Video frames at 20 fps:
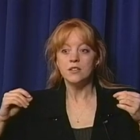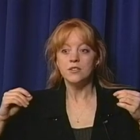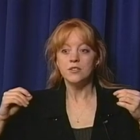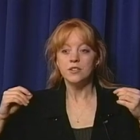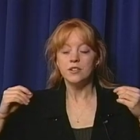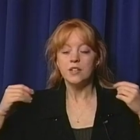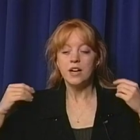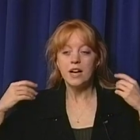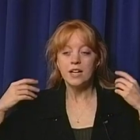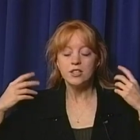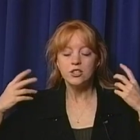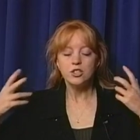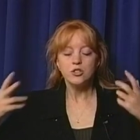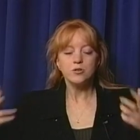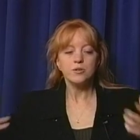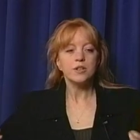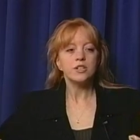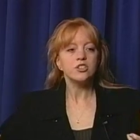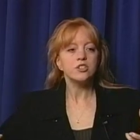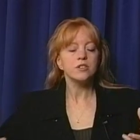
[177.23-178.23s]
the
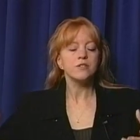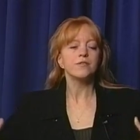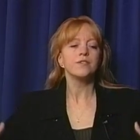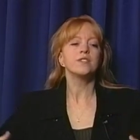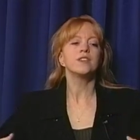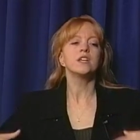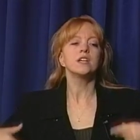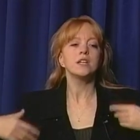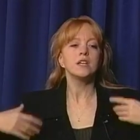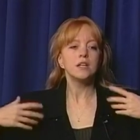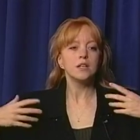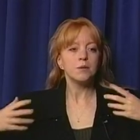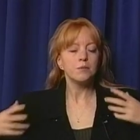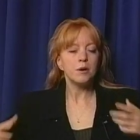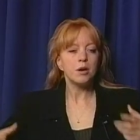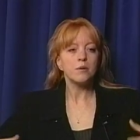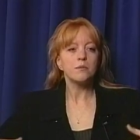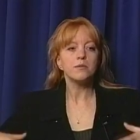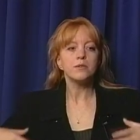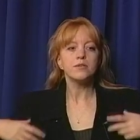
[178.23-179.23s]
concentration of thinking
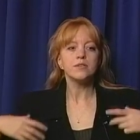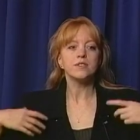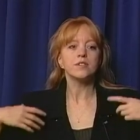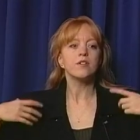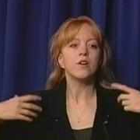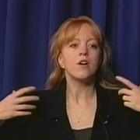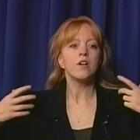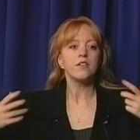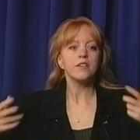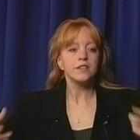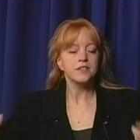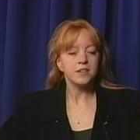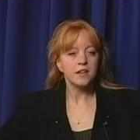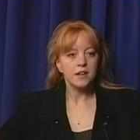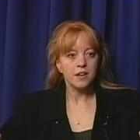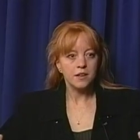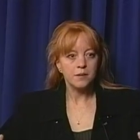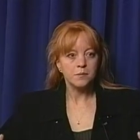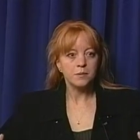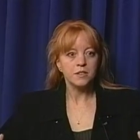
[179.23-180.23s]
about music all the
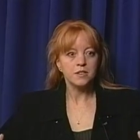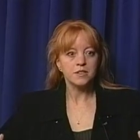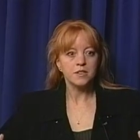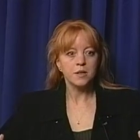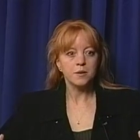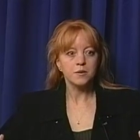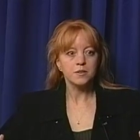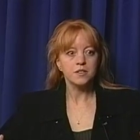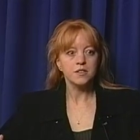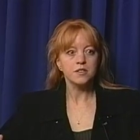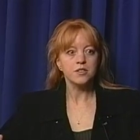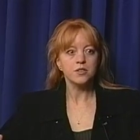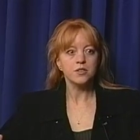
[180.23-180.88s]
time, because I was in